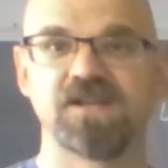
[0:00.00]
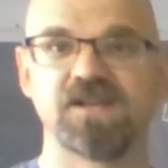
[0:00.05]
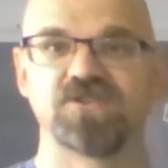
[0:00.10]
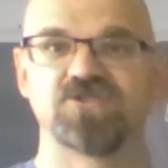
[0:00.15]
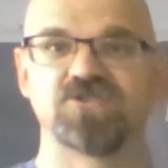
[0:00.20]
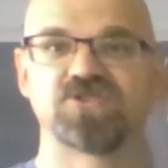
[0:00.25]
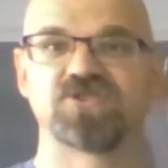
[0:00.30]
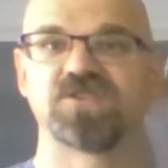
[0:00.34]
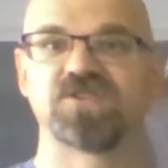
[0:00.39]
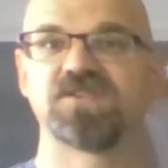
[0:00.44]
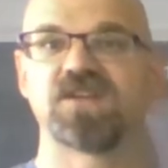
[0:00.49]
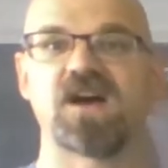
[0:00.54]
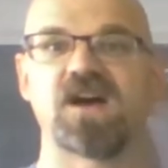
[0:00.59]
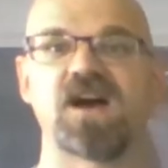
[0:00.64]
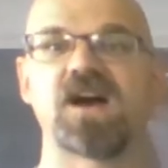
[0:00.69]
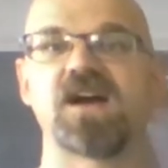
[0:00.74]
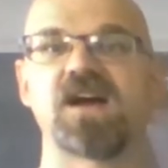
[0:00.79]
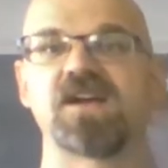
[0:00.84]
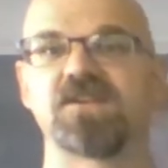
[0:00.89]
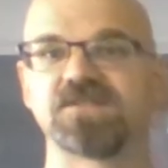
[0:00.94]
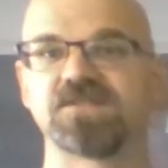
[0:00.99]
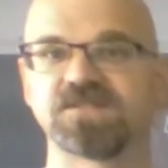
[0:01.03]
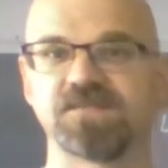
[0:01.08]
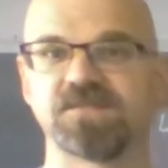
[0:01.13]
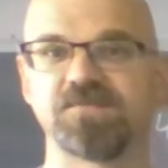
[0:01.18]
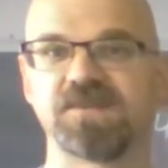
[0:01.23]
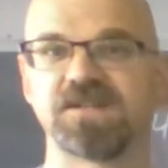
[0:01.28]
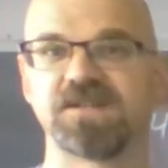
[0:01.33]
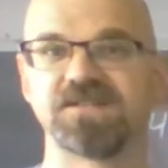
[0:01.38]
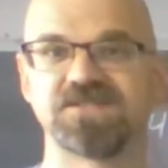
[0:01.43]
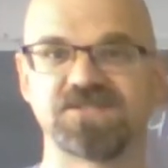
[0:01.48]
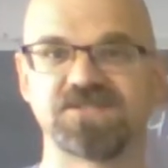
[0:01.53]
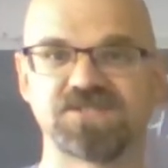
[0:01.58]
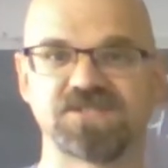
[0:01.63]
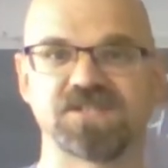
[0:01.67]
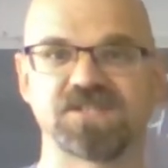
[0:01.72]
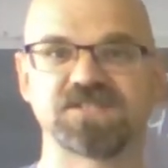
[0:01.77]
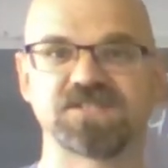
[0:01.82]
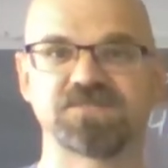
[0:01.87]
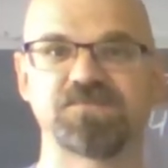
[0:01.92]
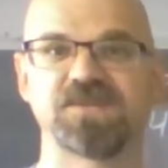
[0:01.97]
You shouldn't hire somebody
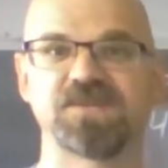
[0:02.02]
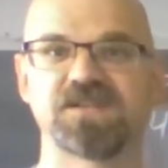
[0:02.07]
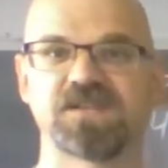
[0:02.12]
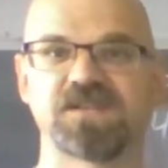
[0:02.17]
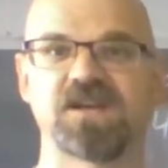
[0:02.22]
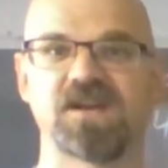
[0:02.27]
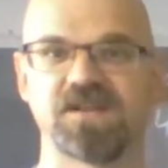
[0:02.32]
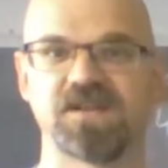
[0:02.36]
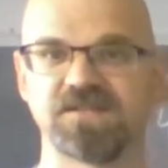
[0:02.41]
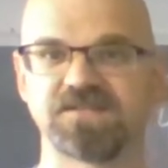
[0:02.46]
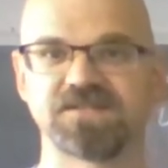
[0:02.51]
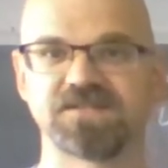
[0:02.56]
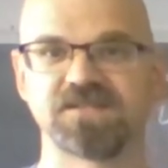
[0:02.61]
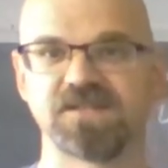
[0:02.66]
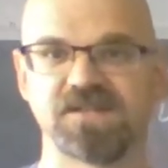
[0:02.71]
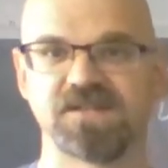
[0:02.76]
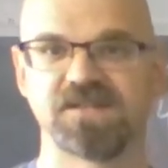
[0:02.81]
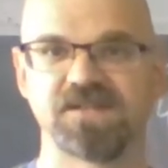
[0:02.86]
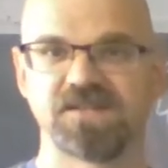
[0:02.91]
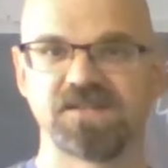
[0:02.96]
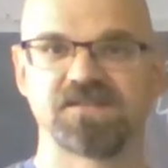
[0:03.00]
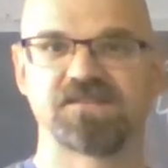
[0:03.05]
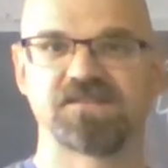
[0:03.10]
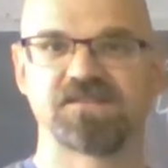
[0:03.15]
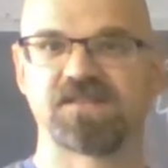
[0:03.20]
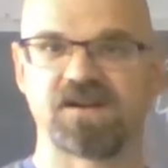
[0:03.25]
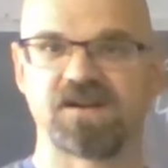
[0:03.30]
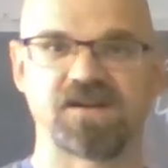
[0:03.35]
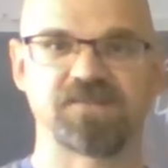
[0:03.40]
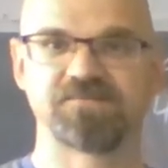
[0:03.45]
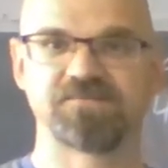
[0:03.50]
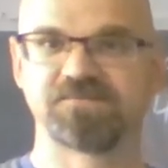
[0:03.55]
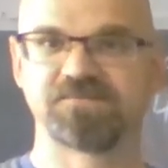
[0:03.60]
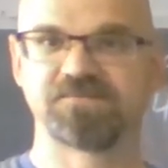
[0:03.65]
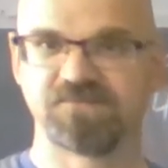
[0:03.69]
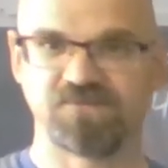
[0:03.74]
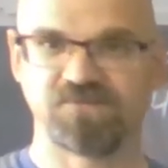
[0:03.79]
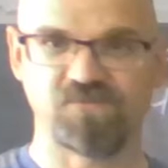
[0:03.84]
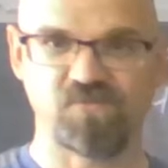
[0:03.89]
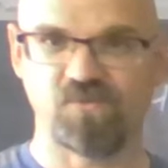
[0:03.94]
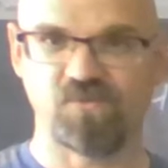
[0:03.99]
just because they're
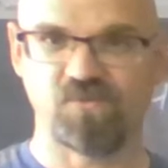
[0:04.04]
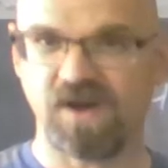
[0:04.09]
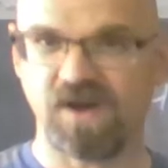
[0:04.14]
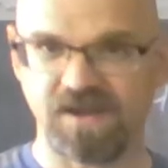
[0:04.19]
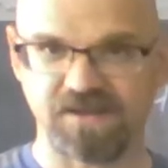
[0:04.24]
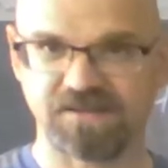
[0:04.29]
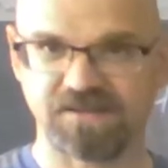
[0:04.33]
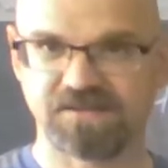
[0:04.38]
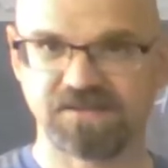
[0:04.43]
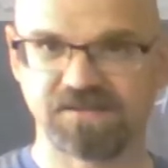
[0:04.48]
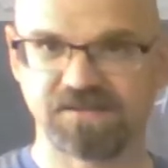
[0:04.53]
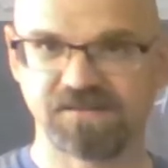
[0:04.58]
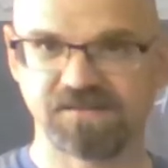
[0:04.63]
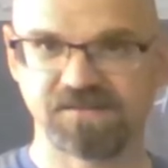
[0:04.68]
white.